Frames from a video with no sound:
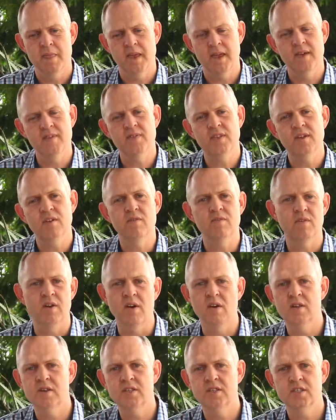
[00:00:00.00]
If there are
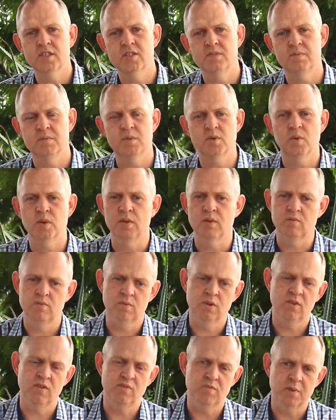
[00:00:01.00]
variances between
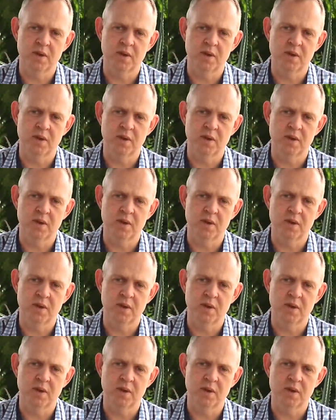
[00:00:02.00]
what you've